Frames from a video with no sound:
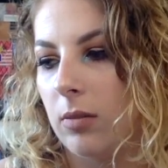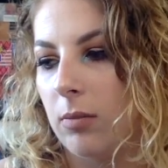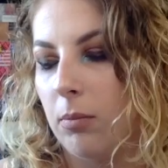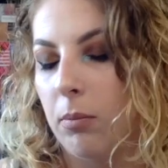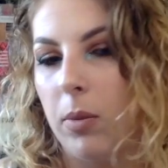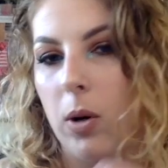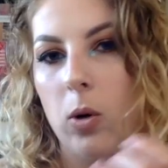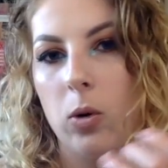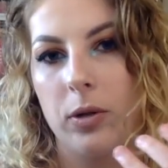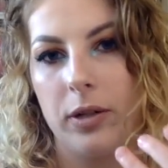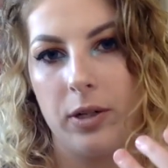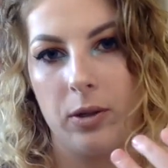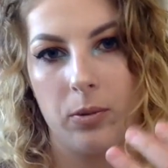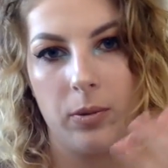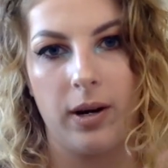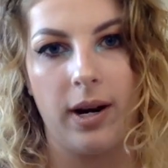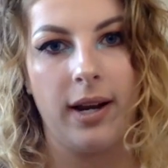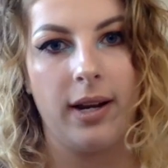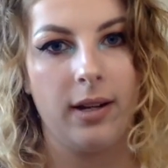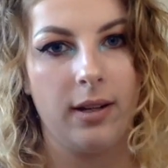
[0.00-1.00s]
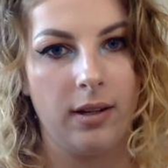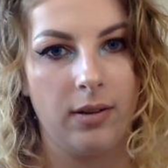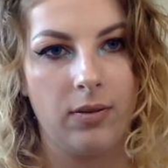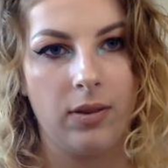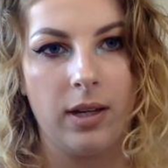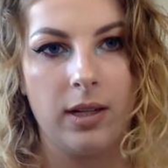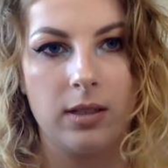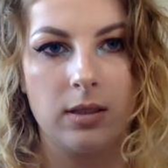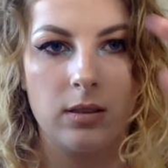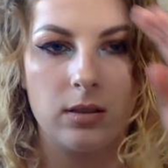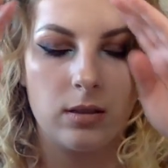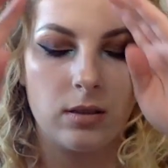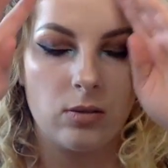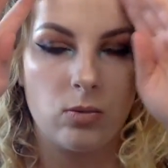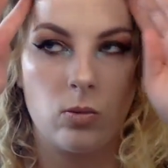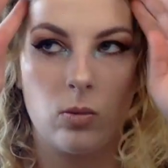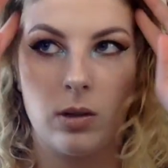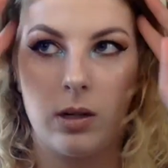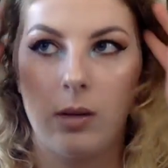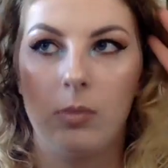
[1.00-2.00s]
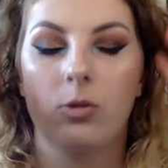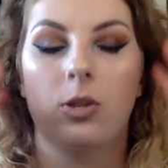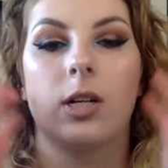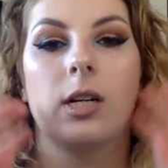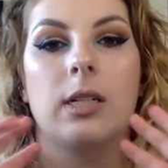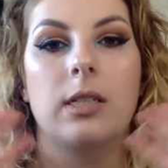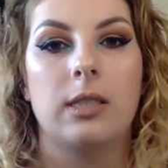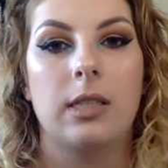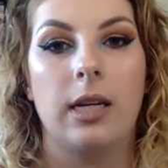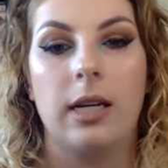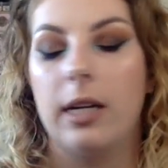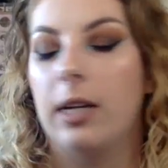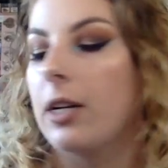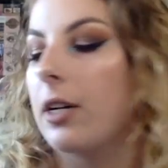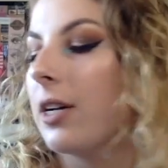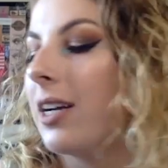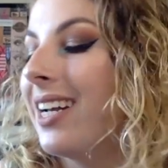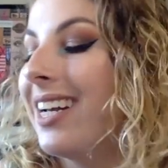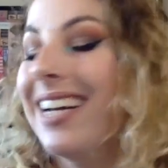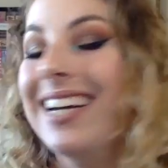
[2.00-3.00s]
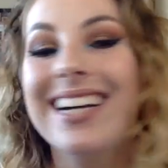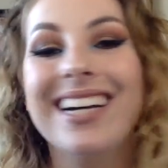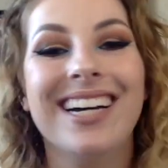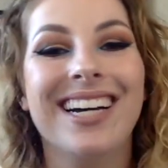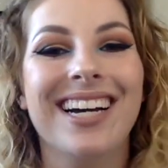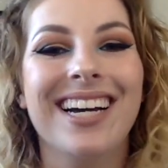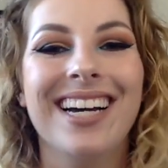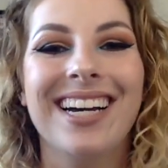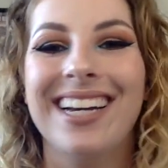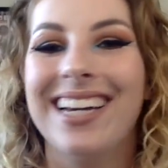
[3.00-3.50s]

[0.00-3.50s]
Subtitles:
molded right, if that's what I'm trying to say here.